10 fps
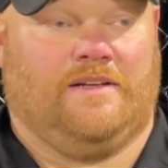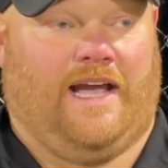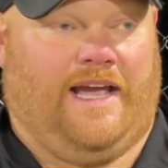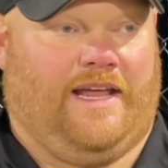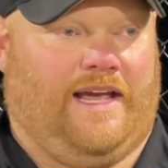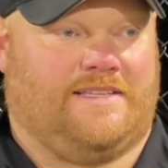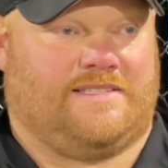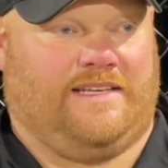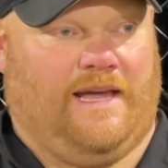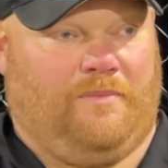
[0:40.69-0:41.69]
and
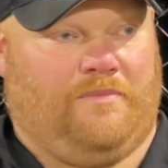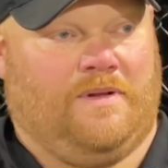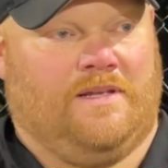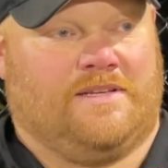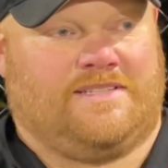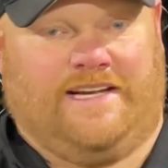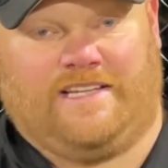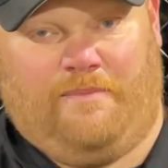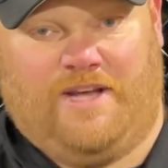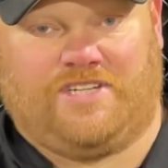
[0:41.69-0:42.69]
see them stick to
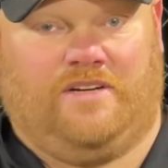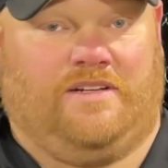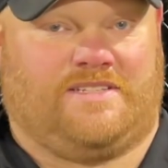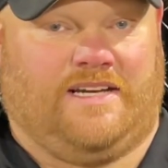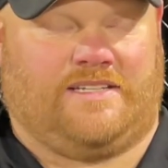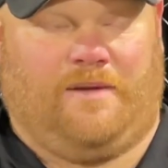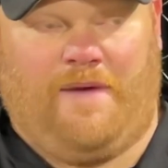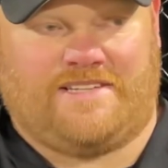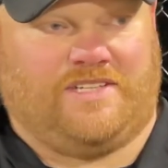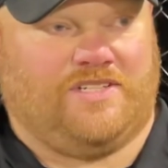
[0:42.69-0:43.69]
the mission and stick to the
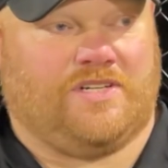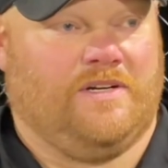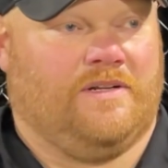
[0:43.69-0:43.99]
message.